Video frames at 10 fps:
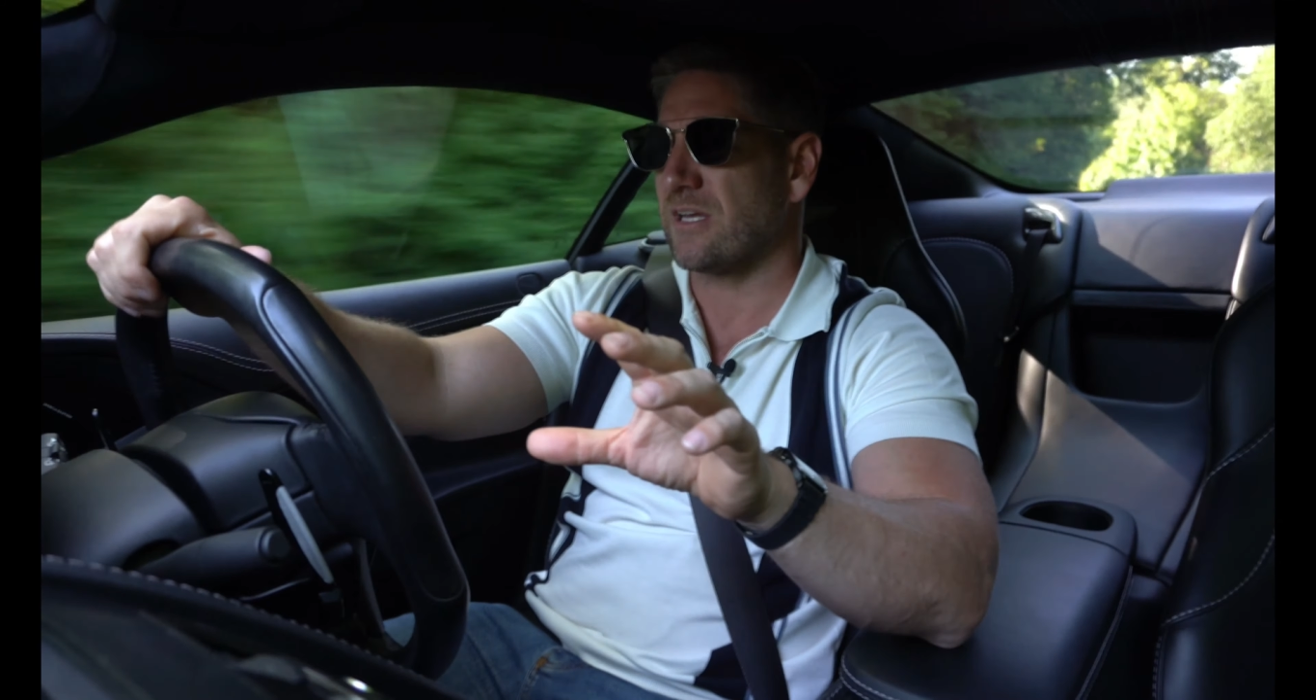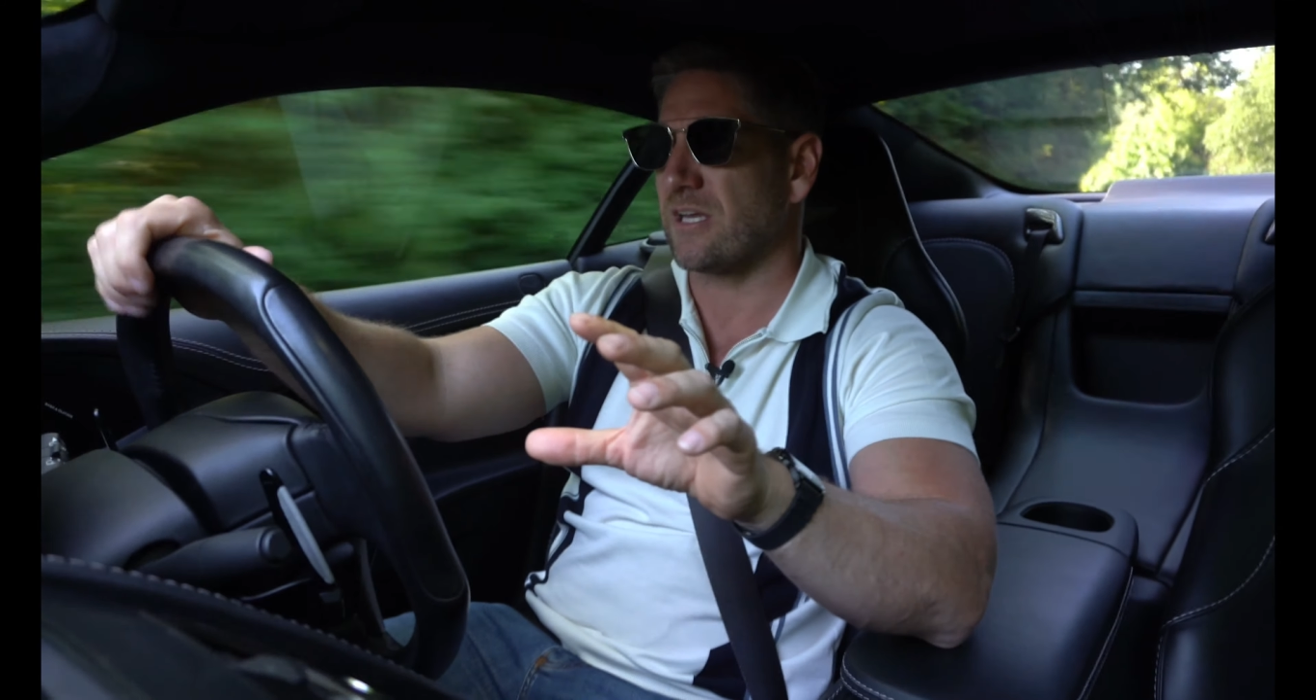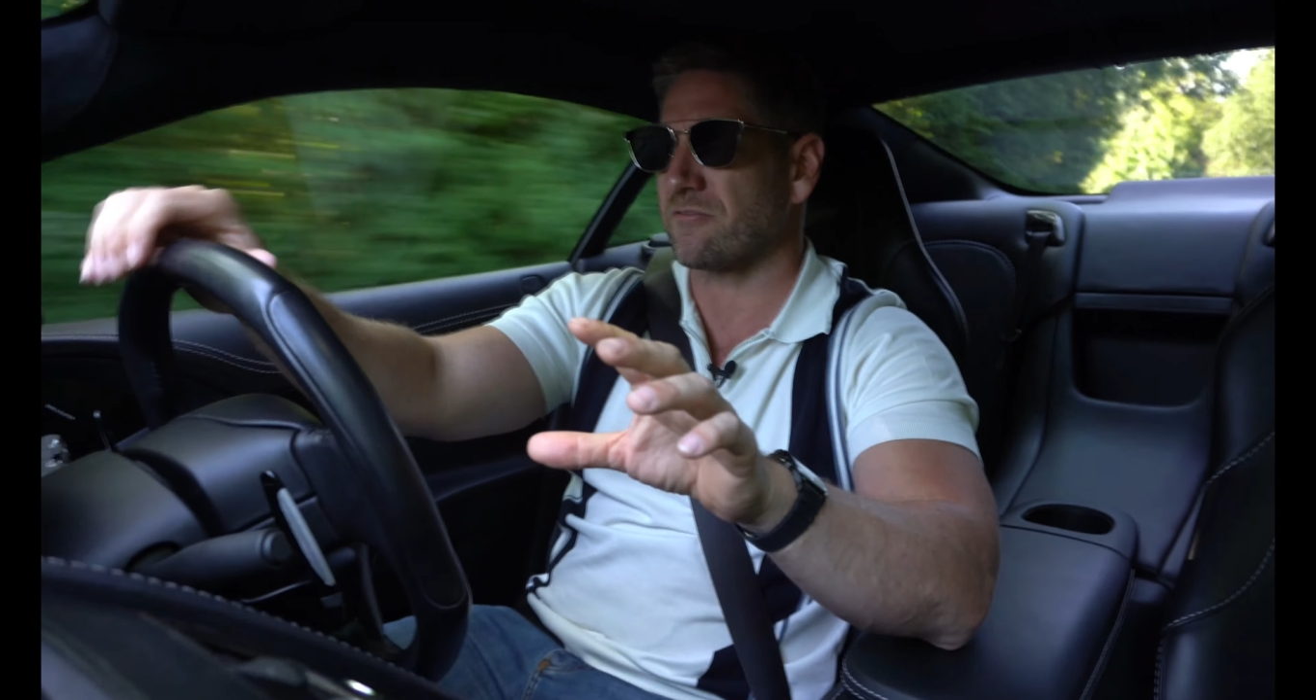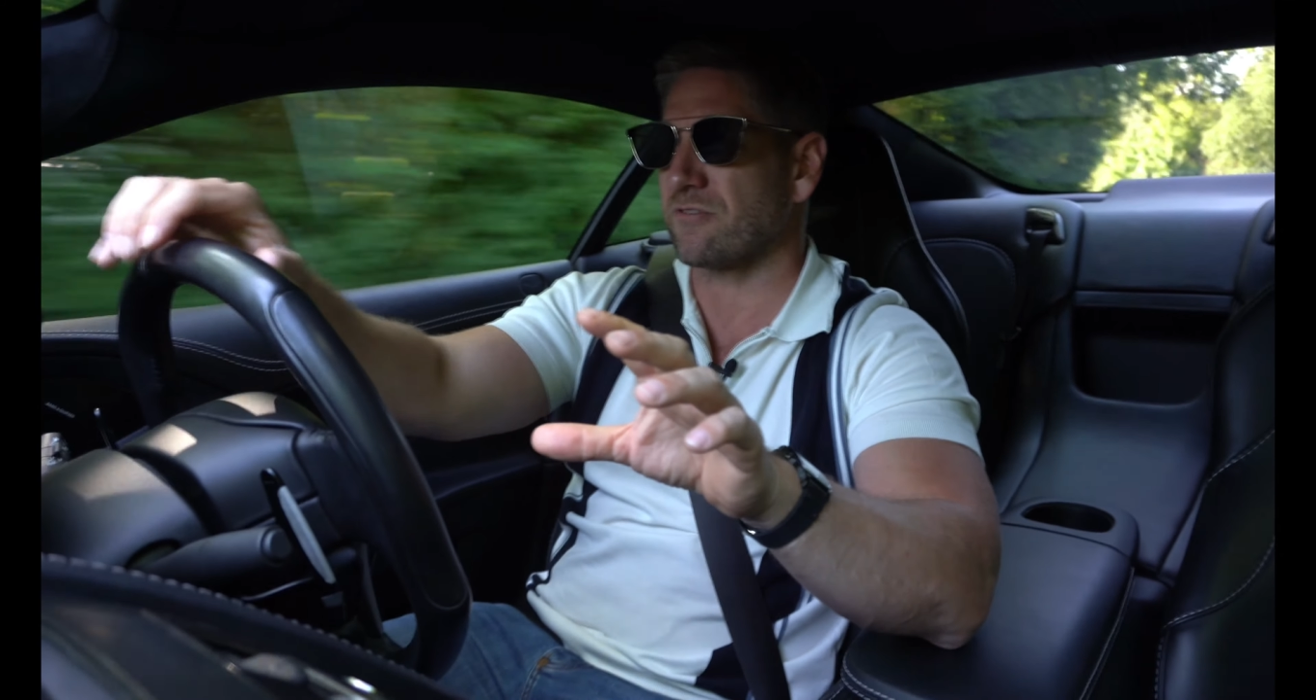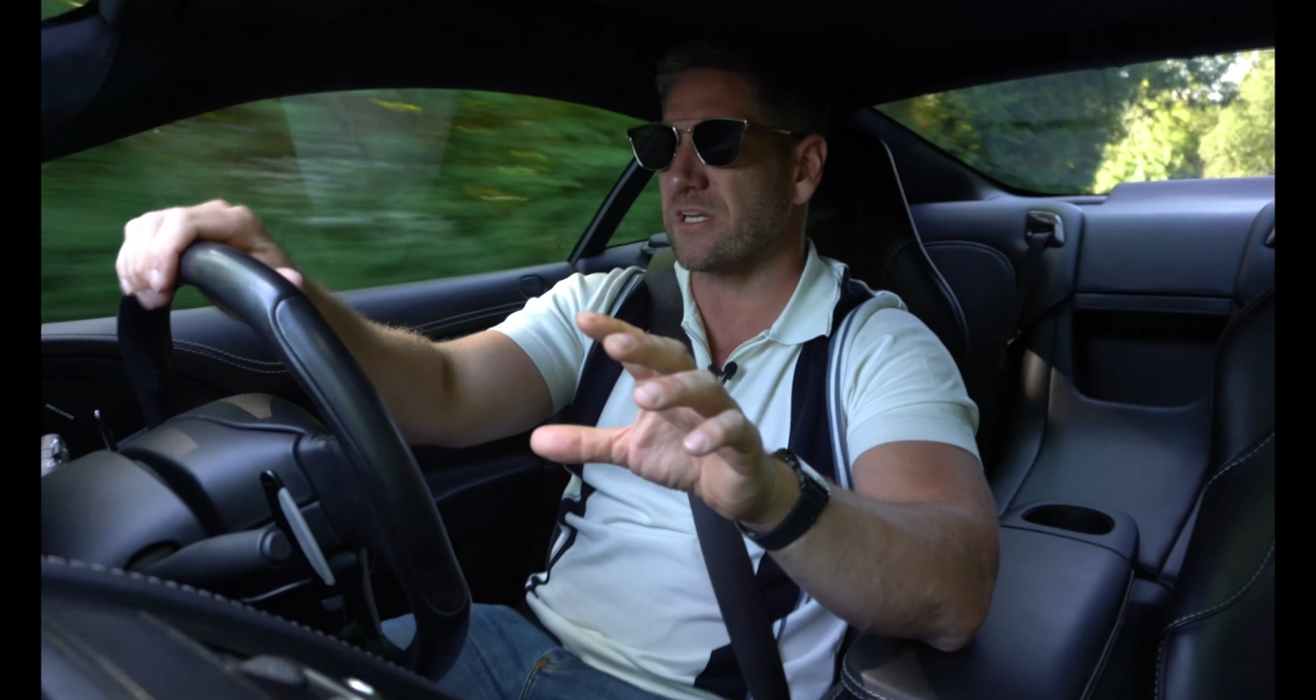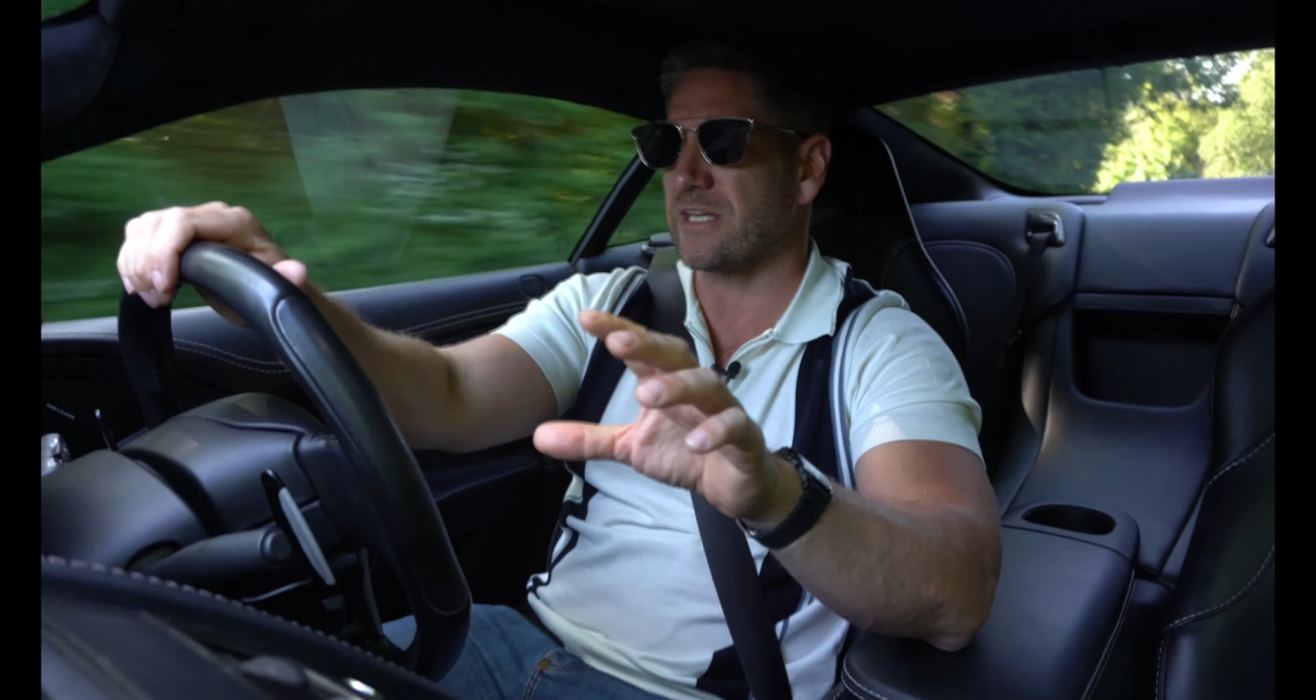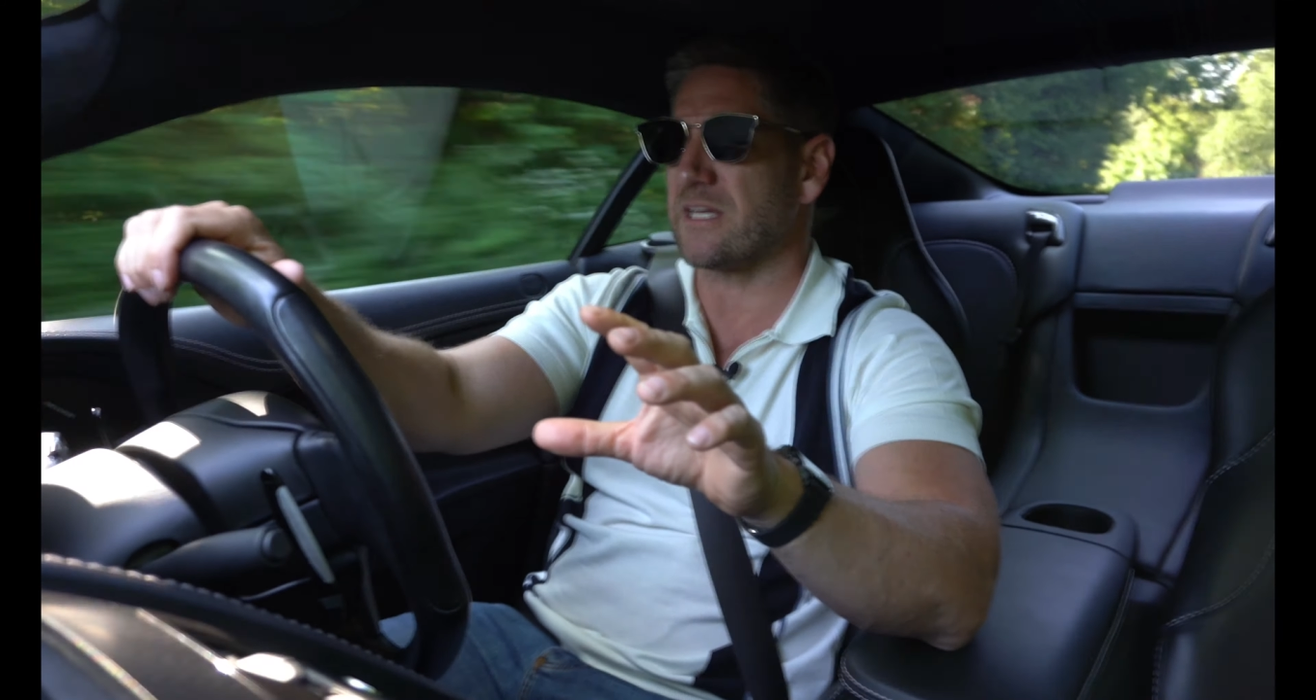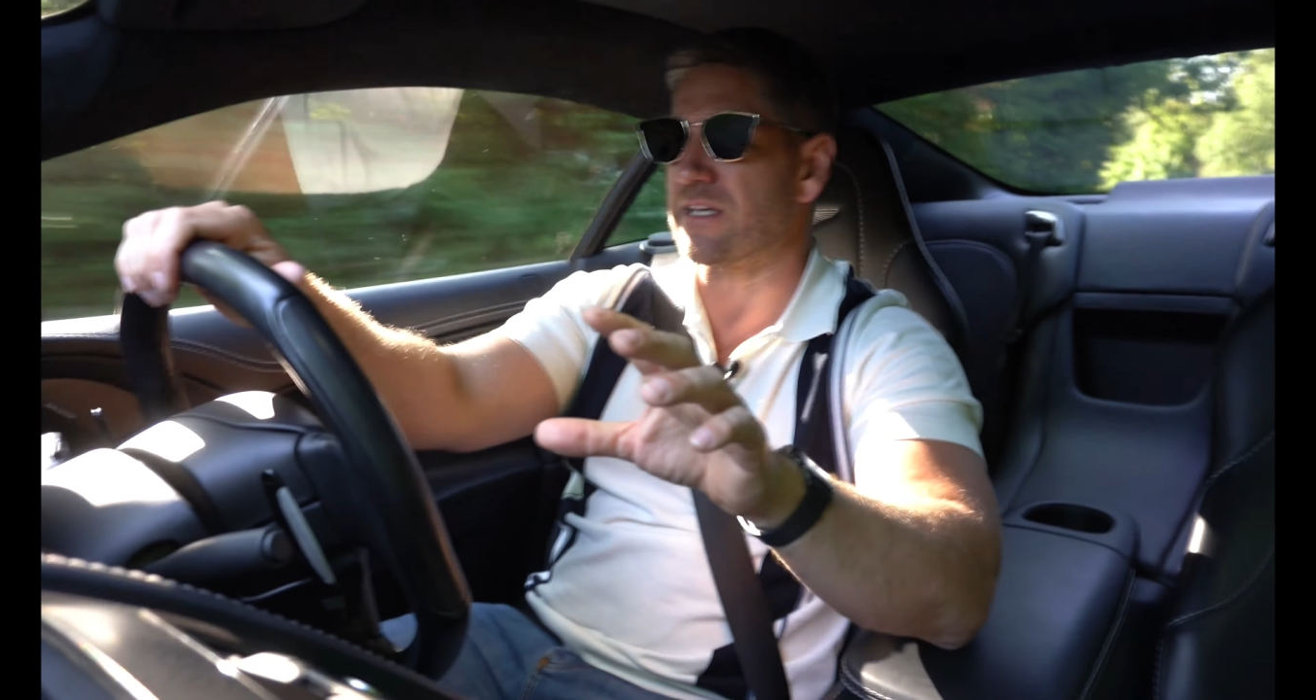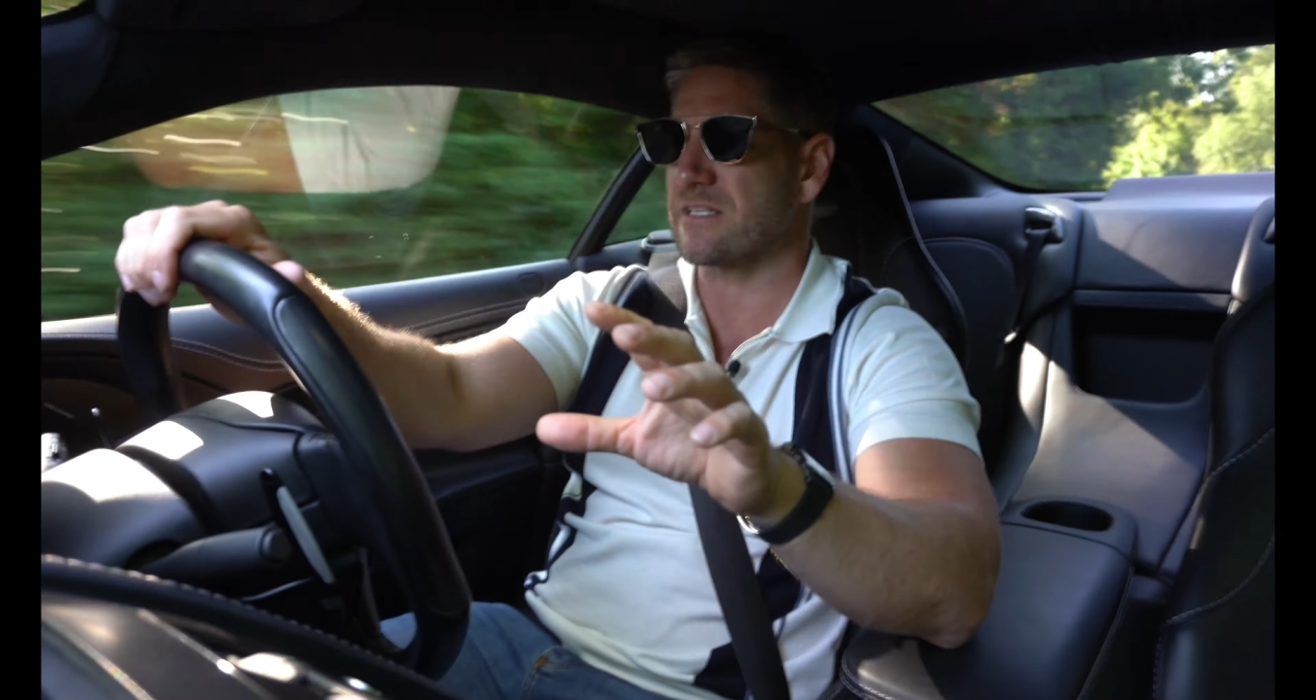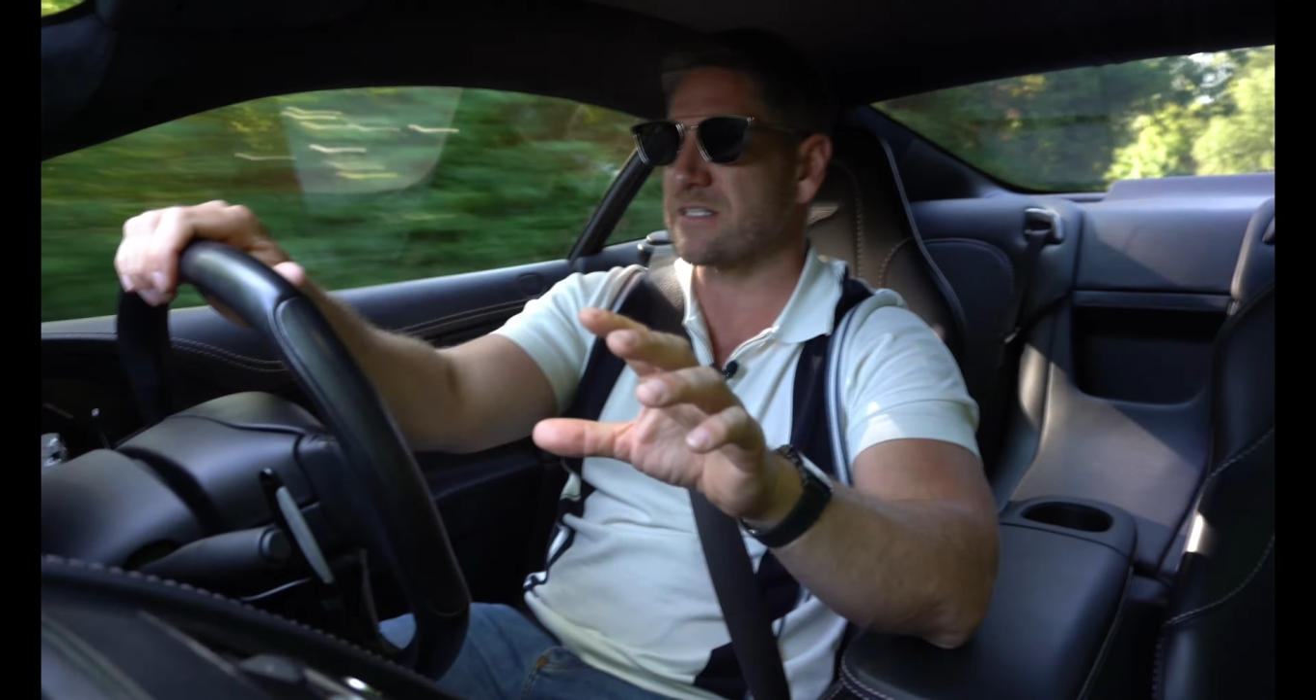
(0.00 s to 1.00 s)
It
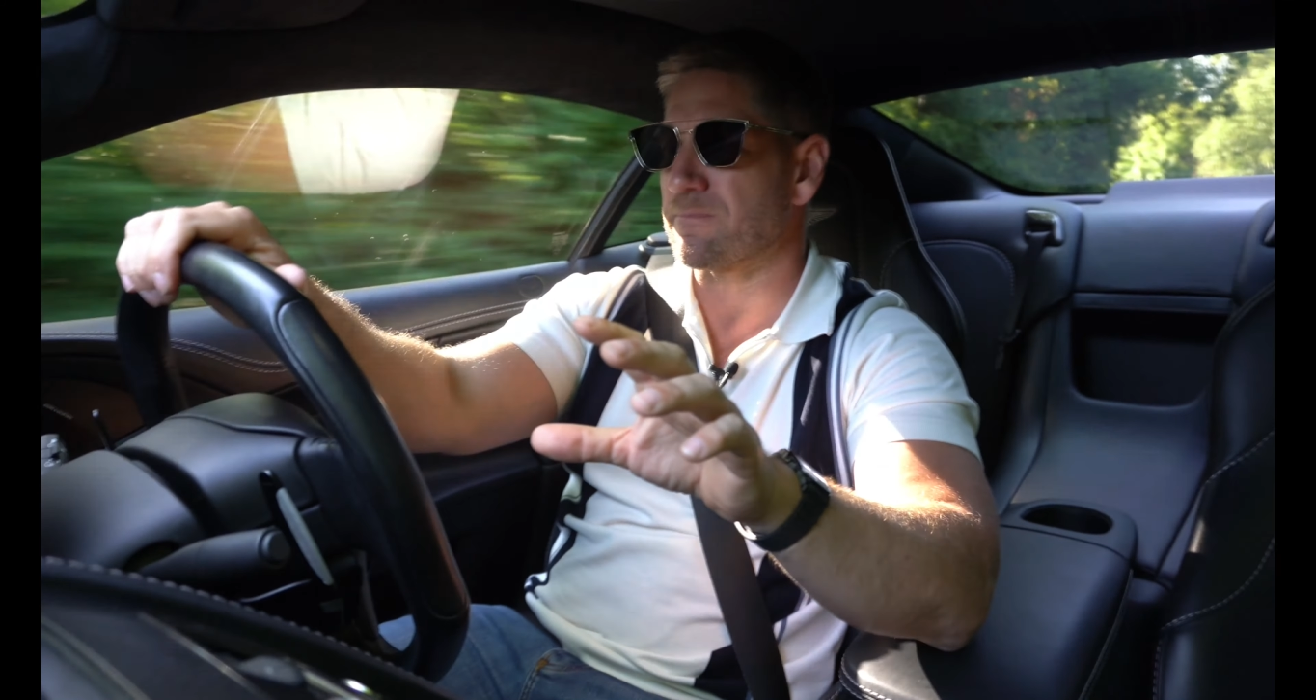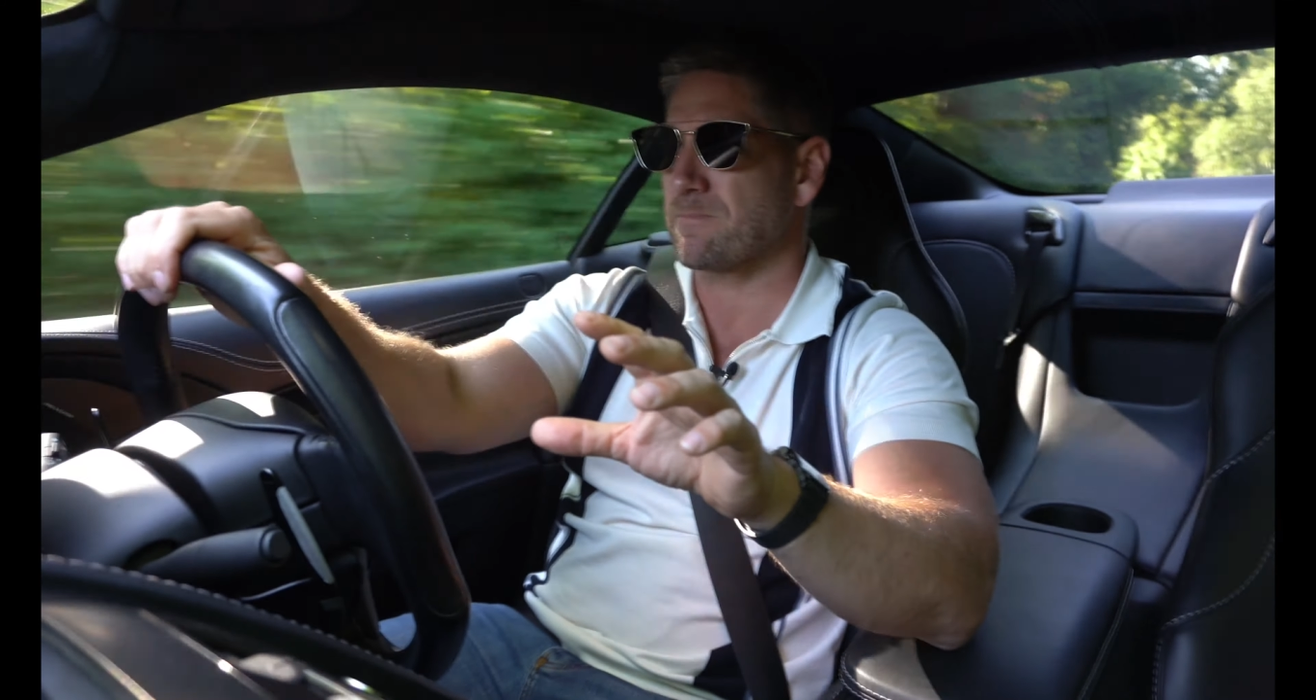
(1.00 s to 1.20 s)
really is.